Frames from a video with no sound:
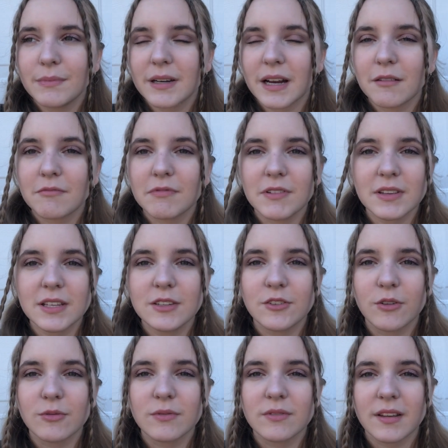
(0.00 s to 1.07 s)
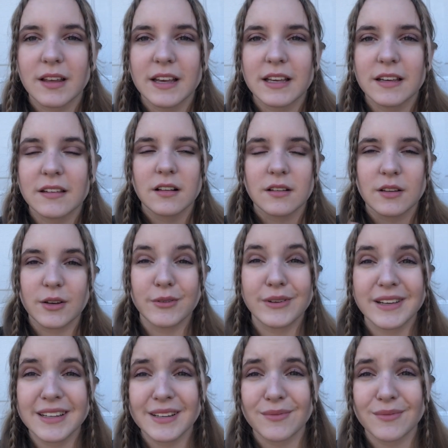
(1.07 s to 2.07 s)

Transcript: but I really don't like Logan,